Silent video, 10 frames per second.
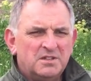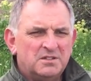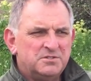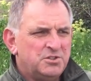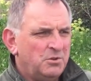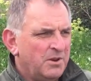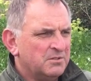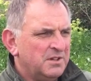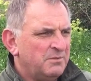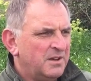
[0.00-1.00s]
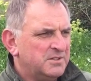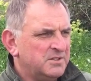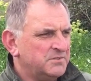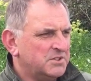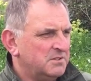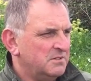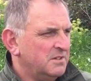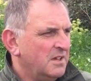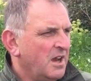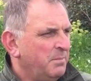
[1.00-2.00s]
and two elderly relatives
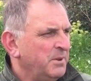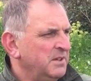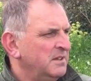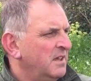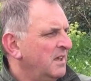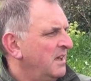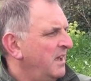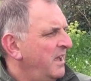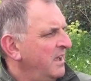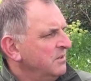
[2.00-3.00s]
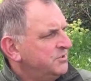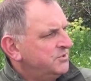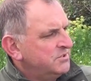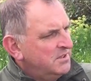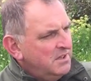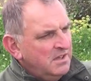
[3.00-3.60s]
up in a house